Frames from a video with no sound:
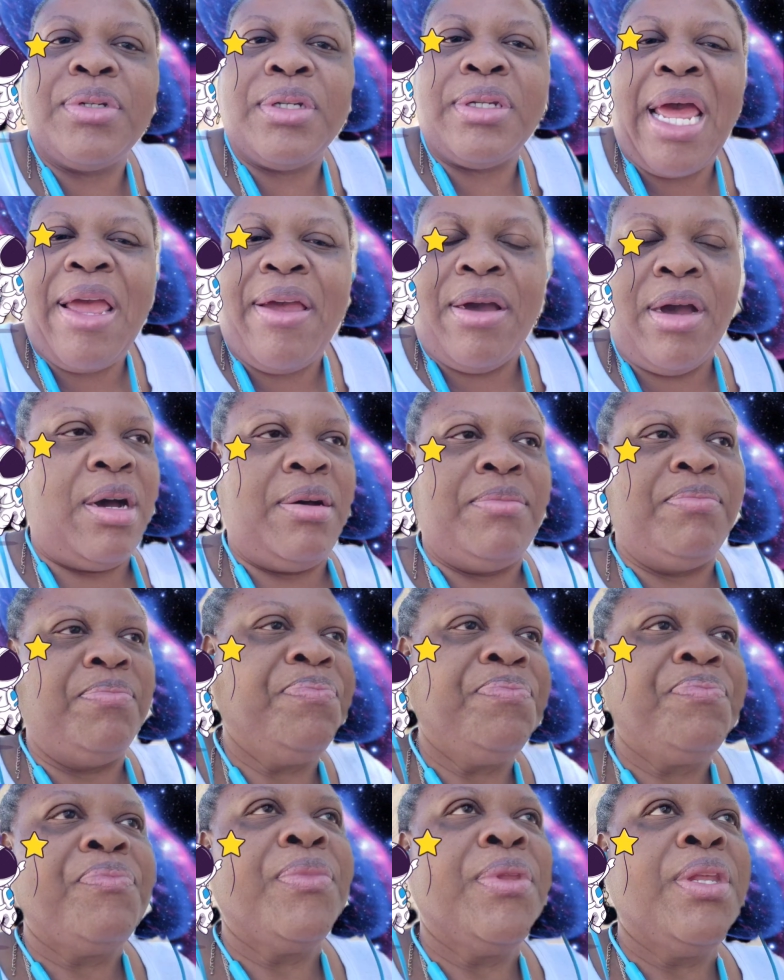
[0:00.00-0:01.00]
like
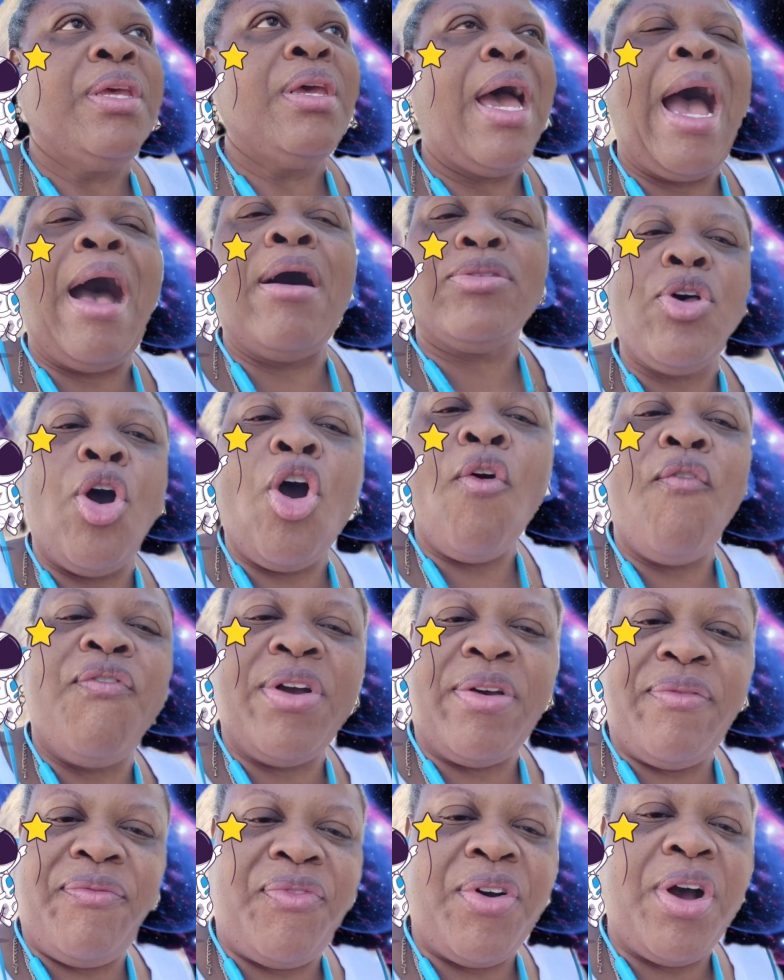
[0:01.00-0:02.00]
um, household
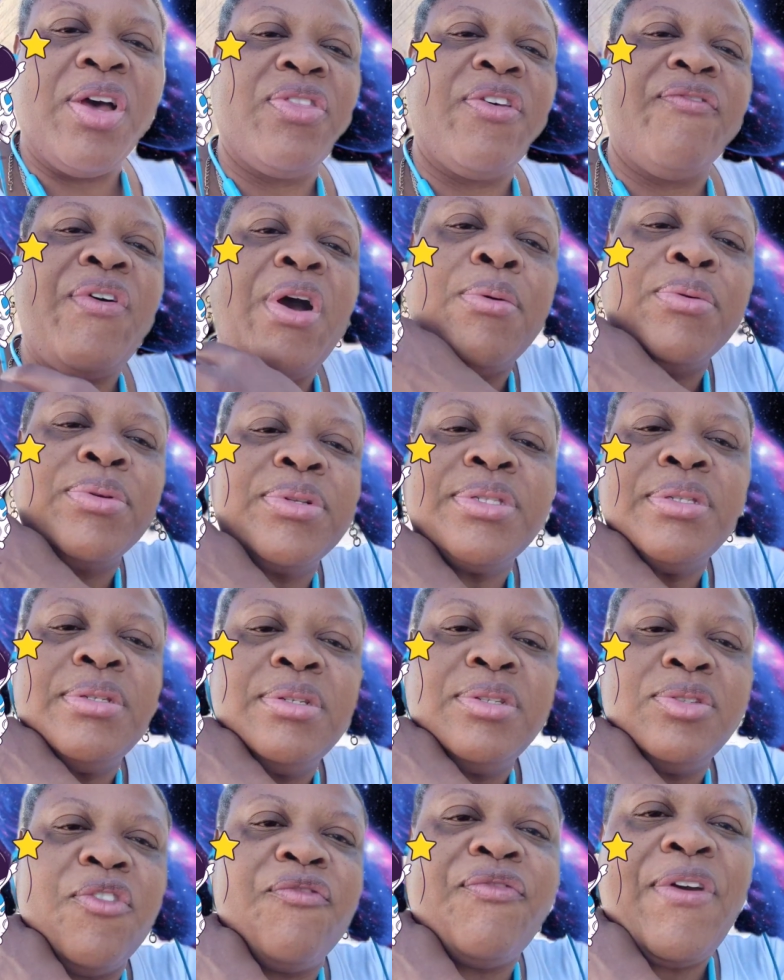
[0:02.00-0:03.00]
for, for other folks,
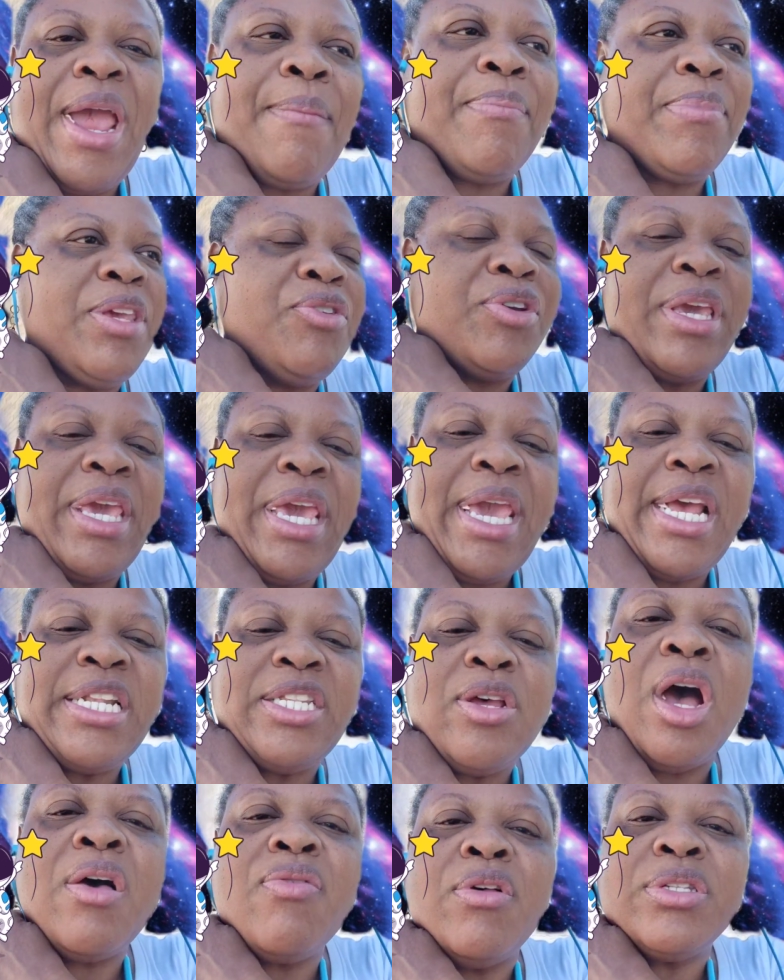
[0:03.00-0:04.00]
your family, your
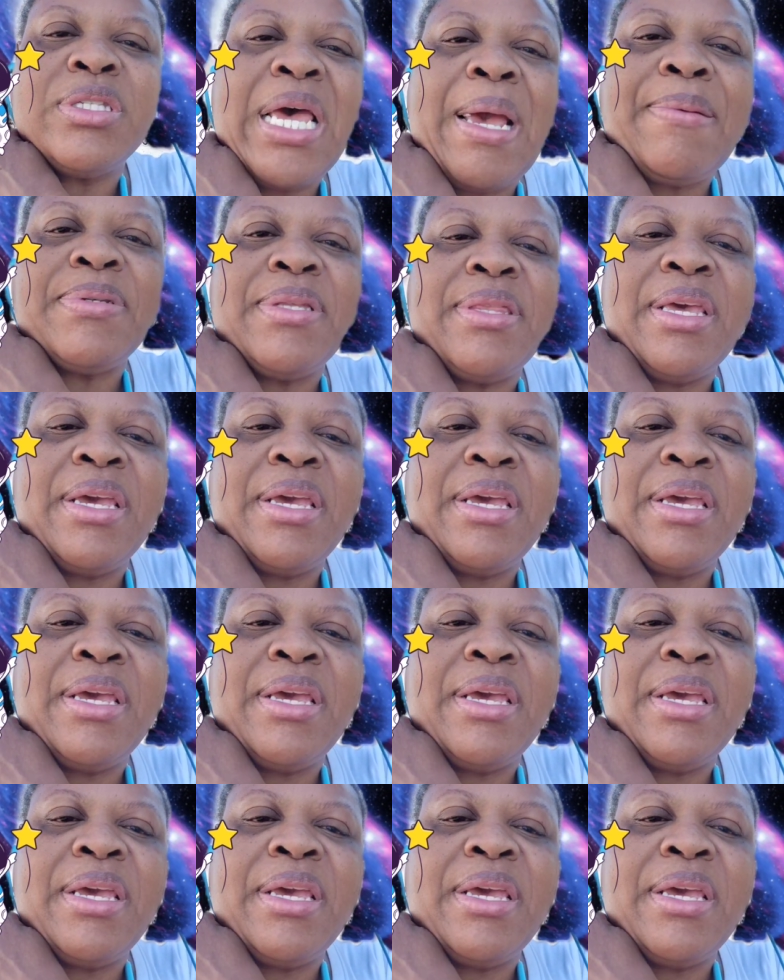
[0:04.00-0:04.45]
kids, all those types of